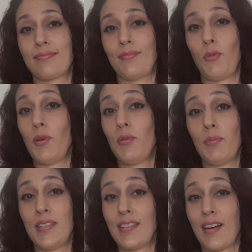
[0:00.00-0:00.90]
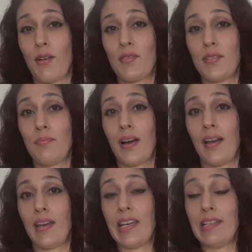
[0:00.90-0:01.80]
We will be surrounded
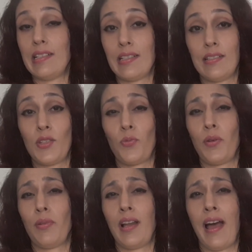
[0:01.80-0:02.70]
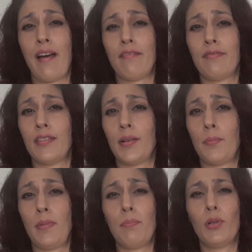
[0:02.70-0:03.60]
by irritants. We will have
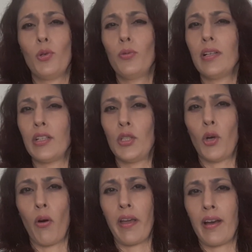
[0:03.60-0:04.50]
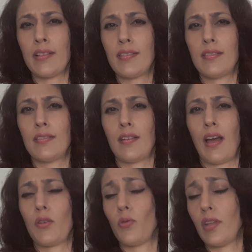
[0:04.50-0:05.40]
people who will annoy us
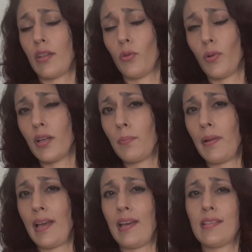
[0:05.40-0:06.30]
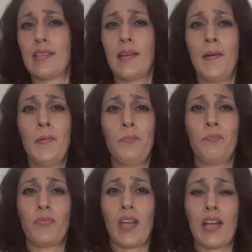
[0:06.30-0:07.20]
at the workplace,
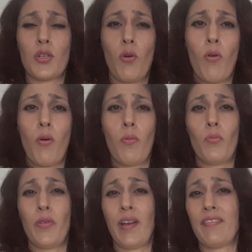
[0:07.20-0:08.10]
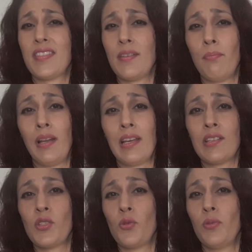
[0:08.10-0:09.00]
at home. We will have
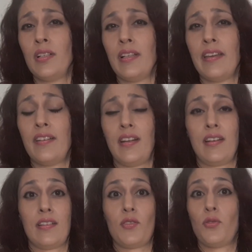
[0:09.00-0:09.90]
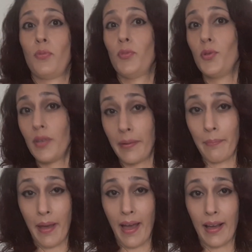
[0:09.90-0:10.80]
siblings who will irritate us to the moon
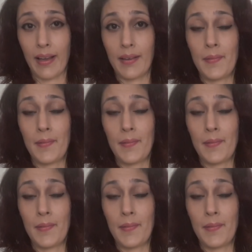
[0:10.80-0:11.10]
and back.